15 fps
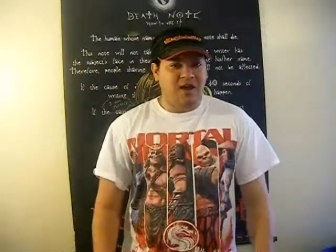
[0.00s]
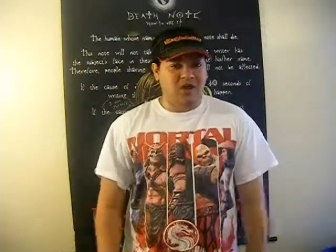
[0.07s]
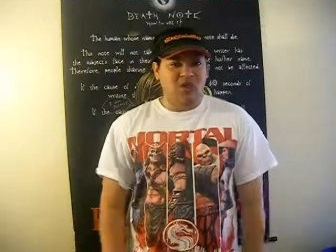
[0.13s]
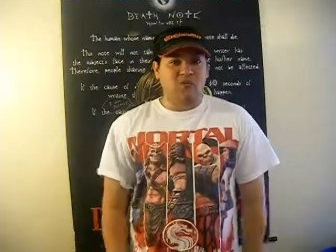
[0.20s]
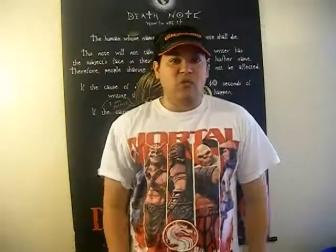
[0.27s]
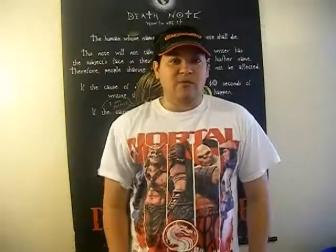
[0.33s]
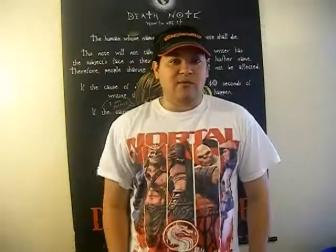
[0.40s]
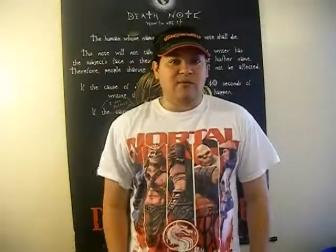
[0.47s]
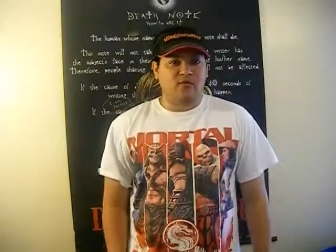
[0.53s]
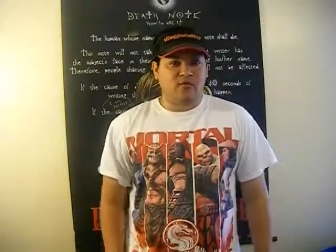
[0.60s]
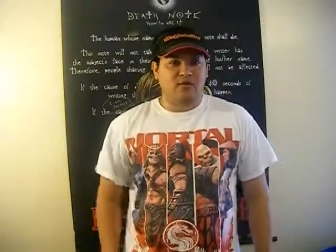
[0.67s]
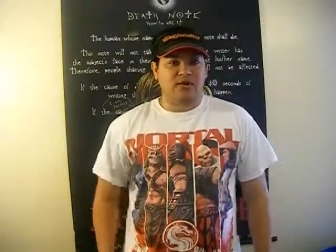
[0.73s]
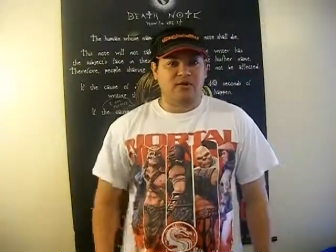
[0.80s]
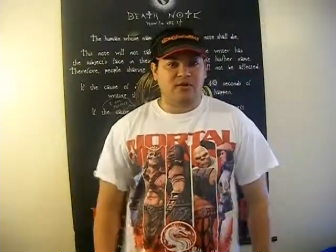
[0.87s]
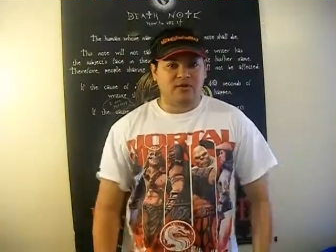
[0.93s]
In the movie, of
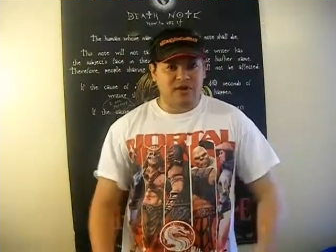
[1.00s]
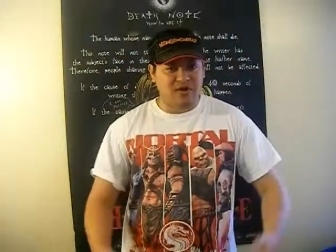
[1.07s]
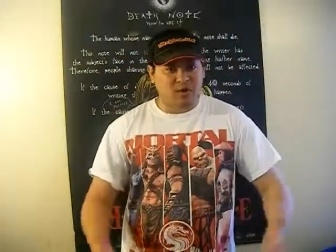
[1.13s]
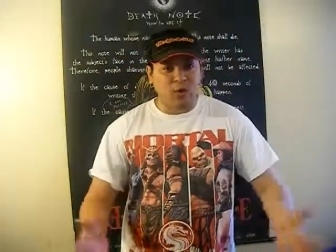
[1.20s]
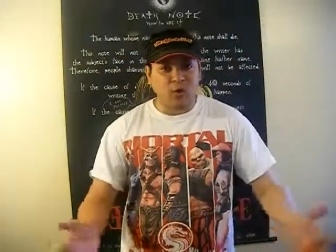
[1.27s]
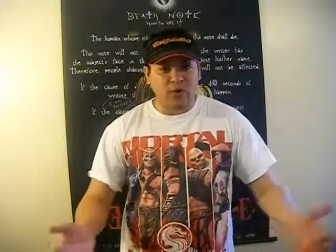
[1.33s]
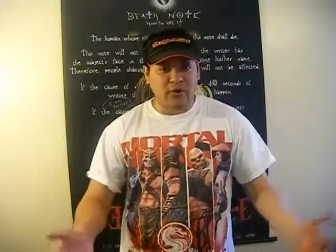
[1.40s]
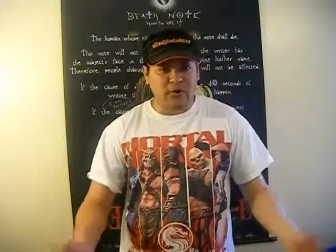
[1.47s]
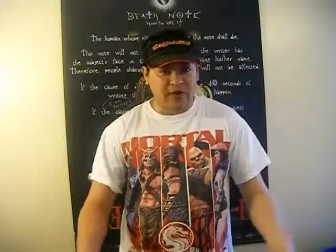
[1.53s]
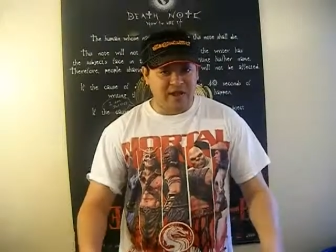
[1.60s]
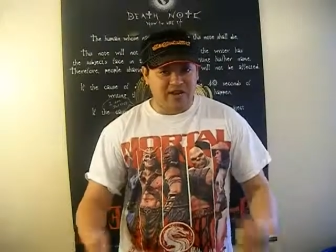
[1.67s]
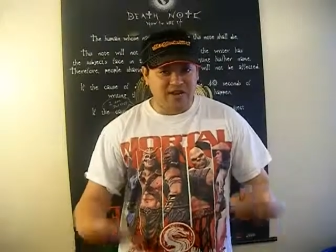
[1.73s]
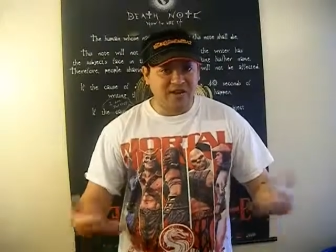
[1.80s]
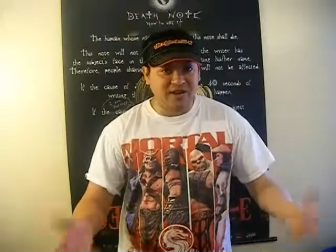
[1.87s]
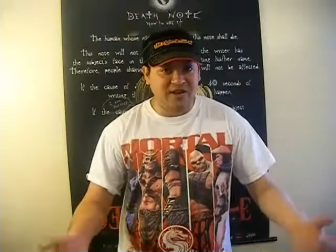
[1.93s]
course, they're, they're older,
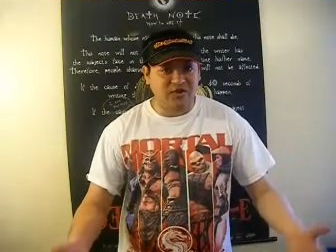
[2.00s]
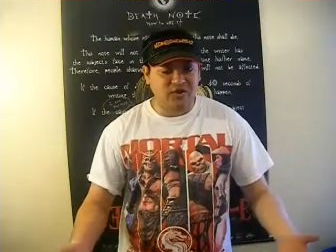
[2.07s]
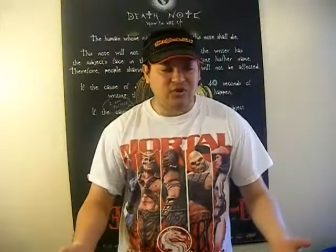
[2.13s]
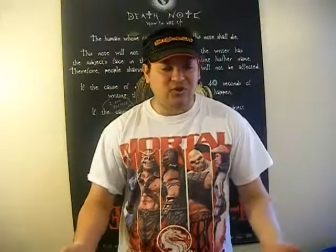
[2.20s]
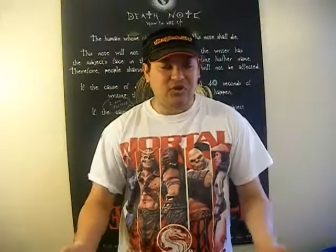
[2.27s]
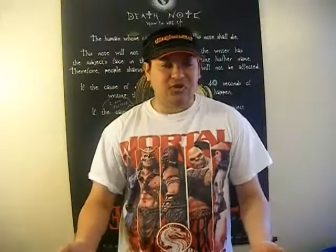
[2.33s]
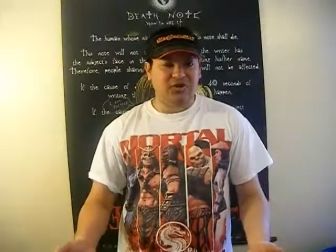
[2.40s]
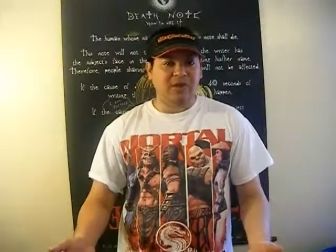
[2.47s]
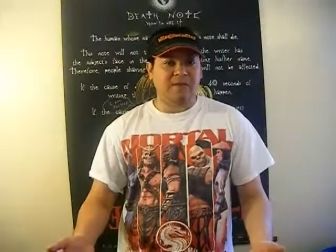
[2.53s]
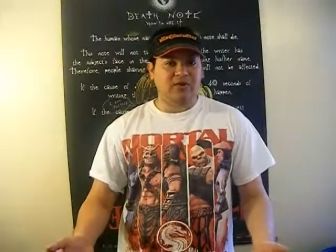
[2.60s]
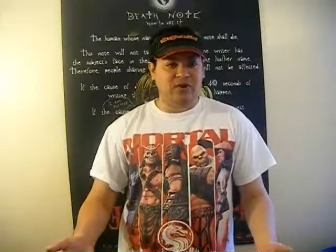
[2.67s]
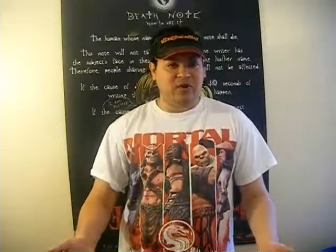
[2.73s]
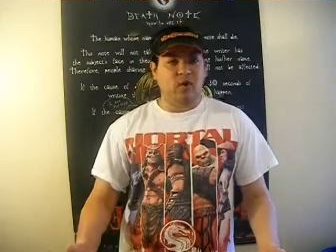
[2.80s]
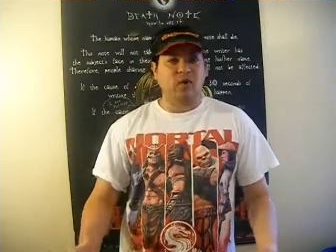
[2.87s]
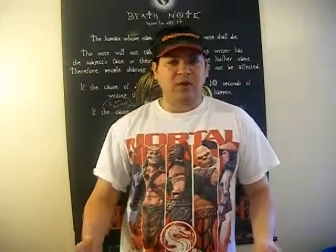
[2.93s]
like teenagers and stuff,
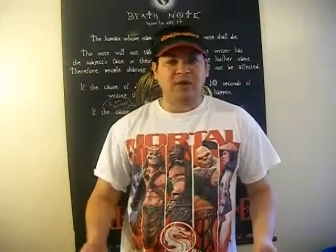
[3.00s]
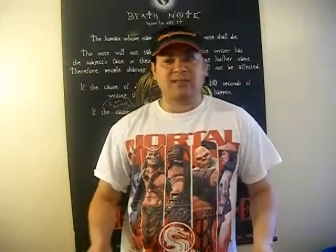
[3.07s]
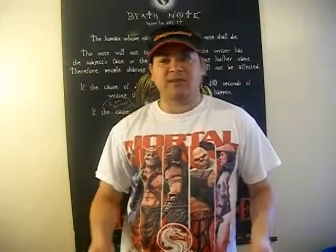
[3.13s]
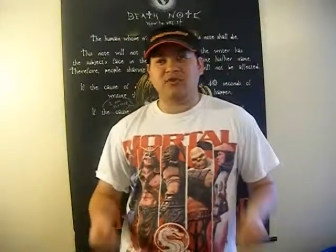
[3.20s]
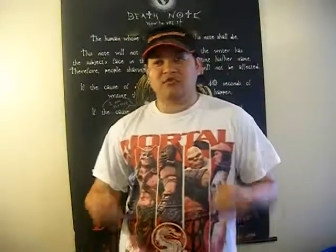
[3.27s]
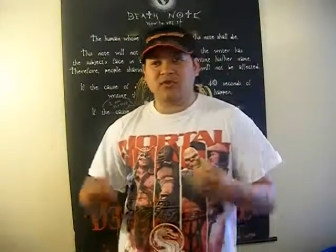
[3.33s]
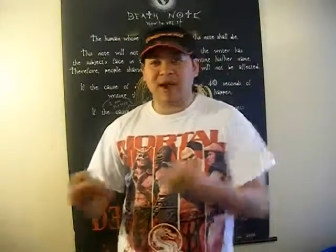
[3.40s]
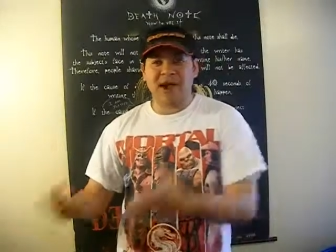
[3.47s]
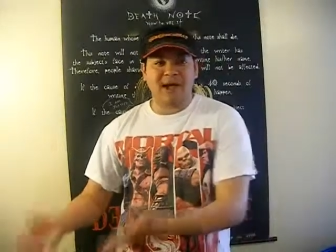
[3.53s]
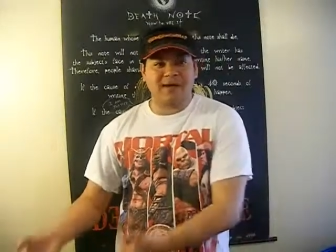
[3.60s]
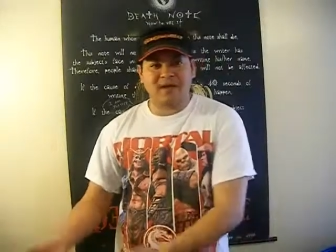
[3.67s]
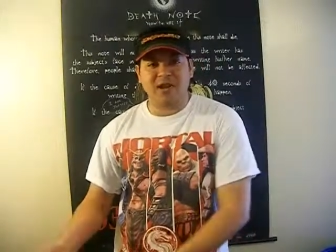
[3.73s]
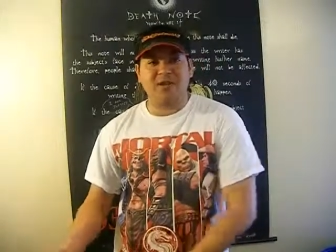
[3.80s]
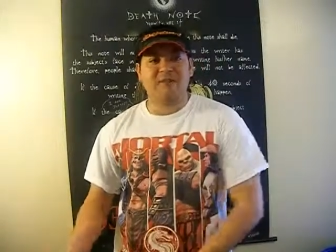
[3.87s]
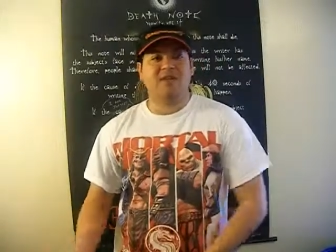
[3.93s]
so they're old enough to
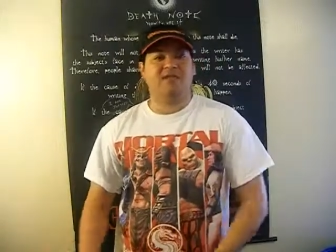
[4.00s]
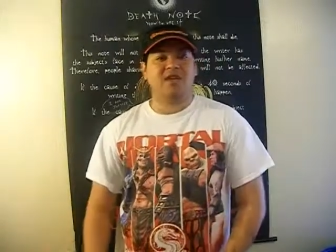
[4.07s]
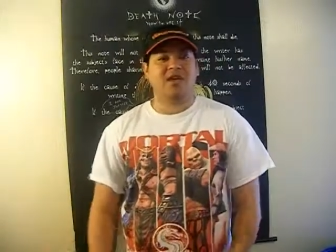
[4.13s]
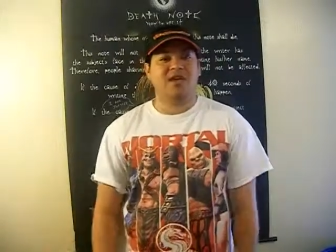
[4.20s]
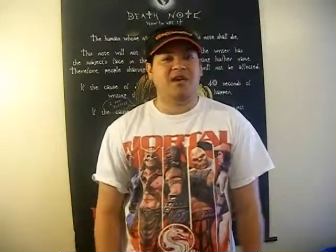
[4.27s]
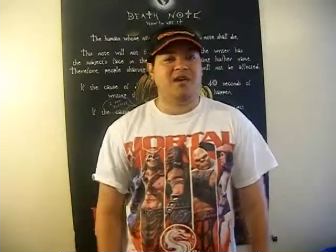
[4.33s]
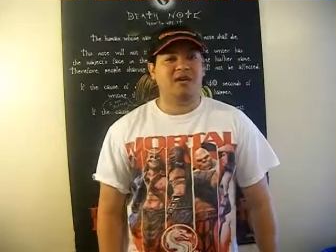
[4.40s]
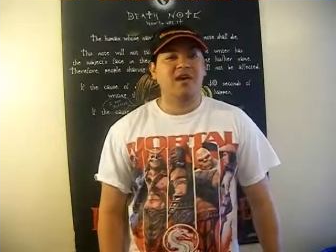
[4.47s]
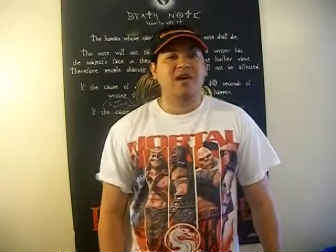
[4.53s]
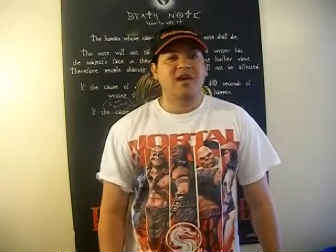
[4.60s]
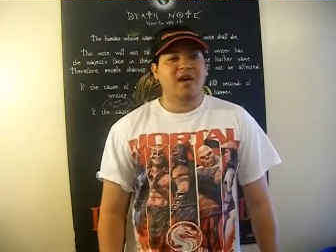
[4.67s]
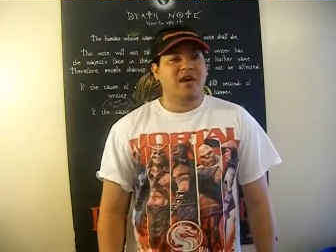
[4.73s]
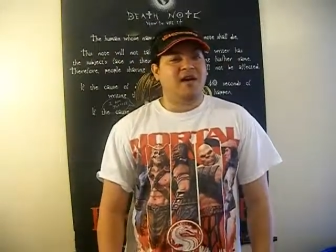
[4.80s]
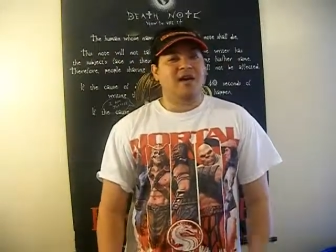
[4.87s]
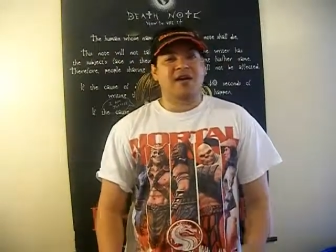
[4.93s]
drive and everything.
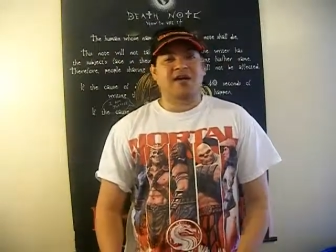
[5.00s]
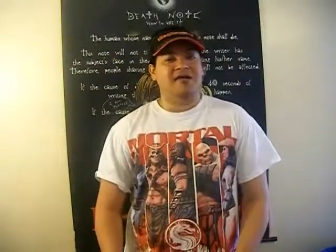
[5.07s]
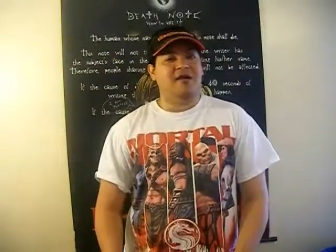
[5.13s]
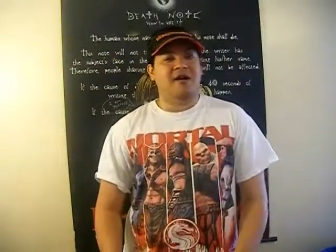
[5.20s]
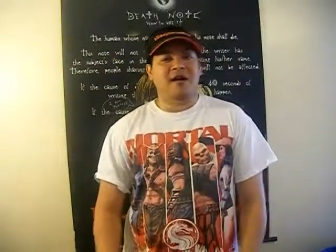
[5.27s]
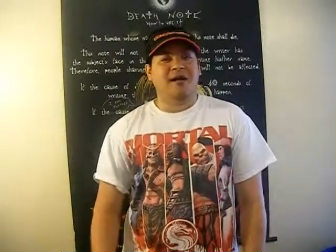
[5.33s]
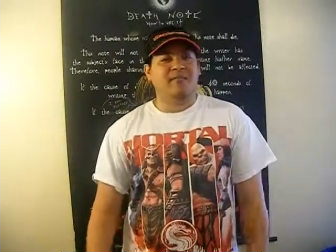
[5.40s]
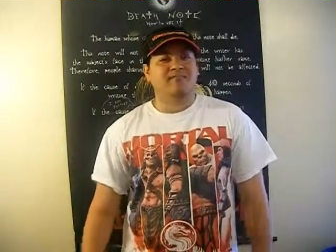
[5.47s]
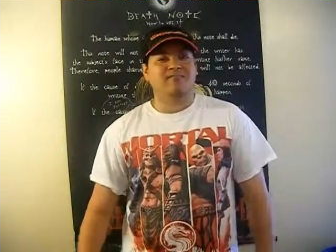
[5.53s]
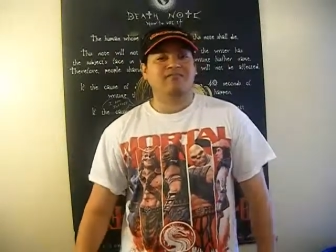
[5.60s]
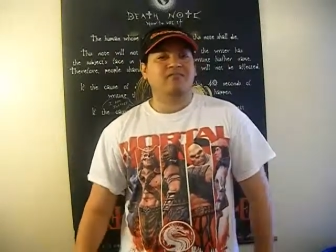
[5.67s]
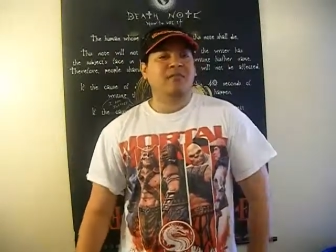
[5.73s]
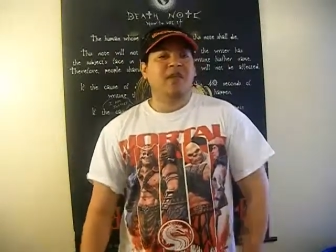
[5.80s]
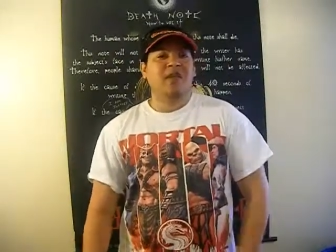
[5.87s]
And, um,